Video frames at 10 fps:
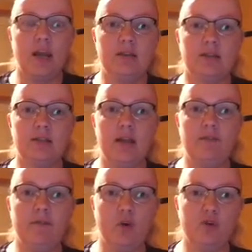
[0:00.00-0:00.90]

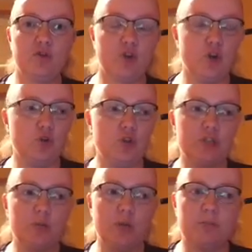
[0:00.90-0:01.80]
staying focused on
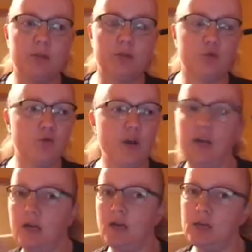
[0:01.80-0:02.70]
this week's personal
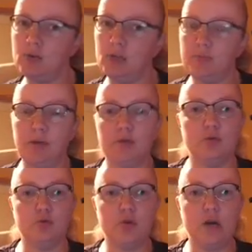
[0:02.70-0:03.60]
training and next week's
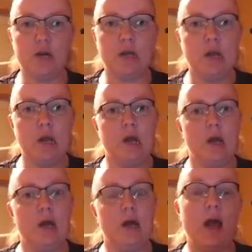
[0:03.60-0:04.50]
personal training
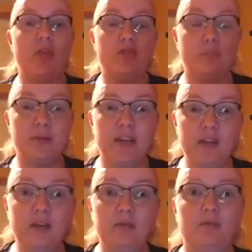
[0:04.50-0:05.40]
at the
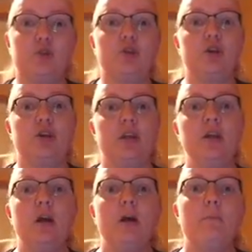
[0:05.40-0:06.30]
beginning of the
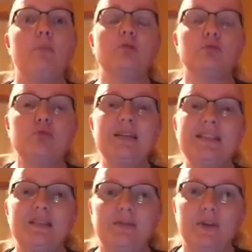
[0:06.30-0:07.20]
journey was
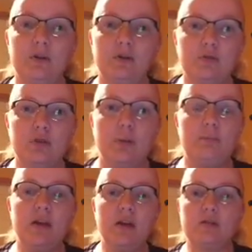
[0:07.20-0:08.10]
really difficult
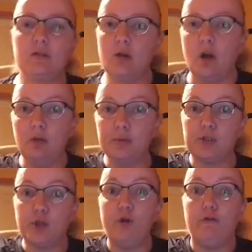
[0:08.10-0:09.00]
because the goal was
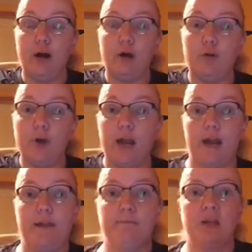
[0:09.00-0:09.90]
so far
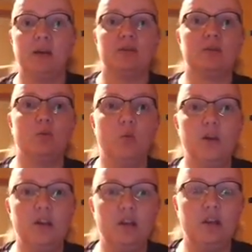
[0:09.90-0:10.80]
away. So
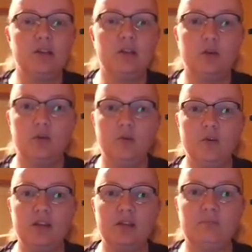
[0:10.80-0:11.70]
what you need to do
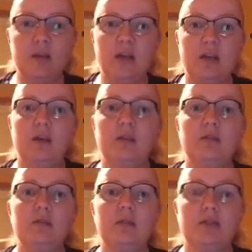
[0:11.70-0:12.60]
is make
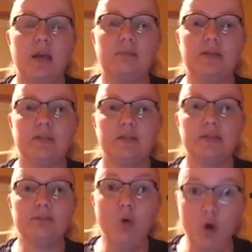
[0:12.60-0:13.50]
the steps
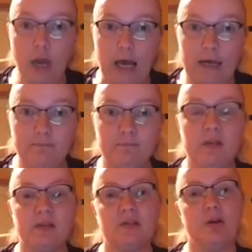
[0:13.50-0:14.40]
smaller.
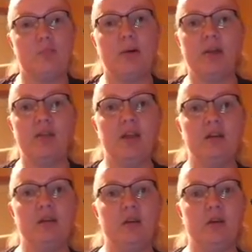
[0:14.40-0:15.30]
So by the
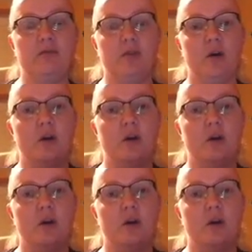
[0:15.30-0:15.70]
end of